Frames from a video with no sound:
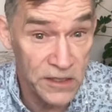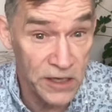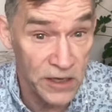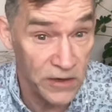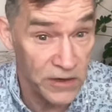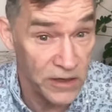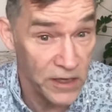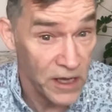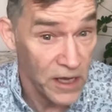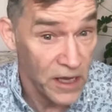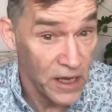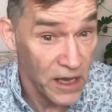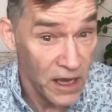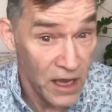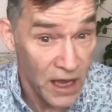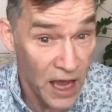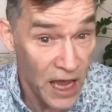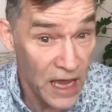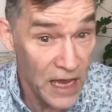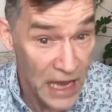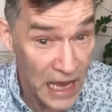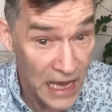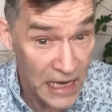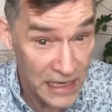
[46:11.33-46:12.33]

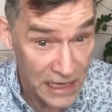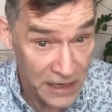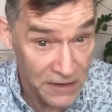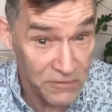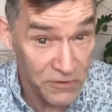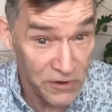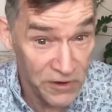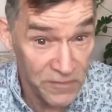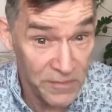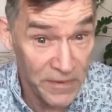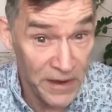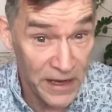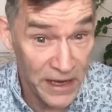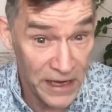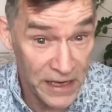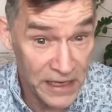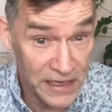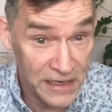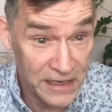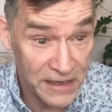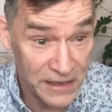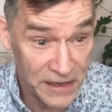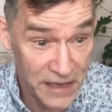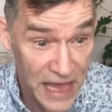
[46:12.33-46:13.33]
One of
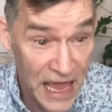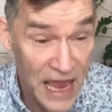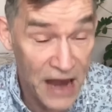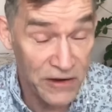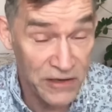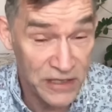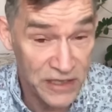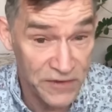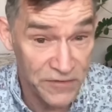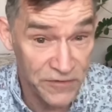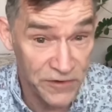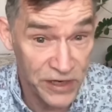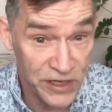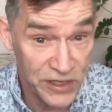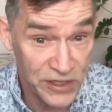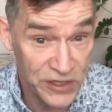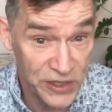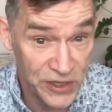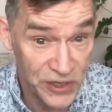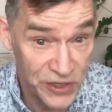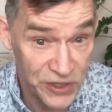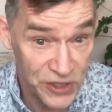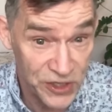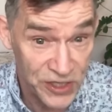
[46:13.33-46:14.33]
my areas of
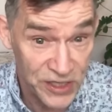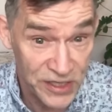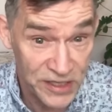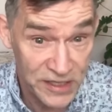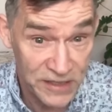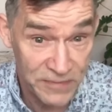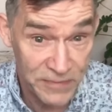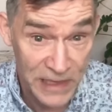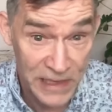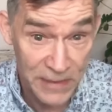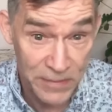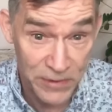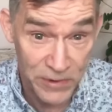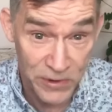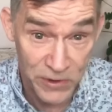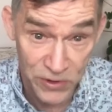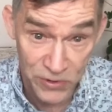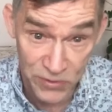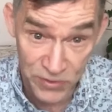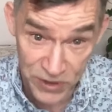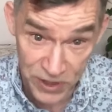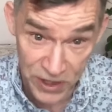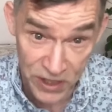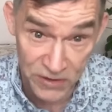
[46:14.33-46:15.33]
research is people
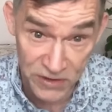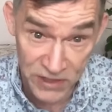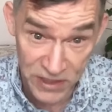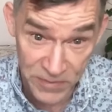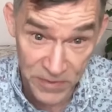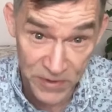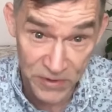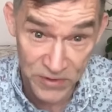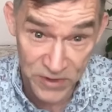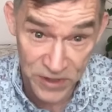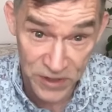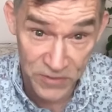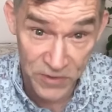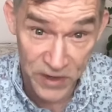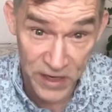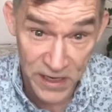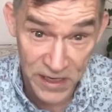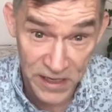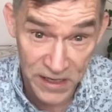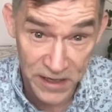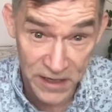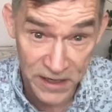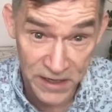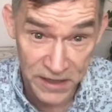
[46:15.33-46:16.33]
who undergo spiritual
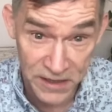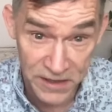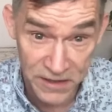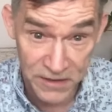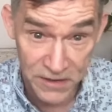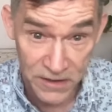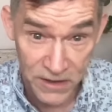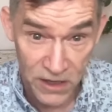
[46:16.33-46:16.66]
awakening,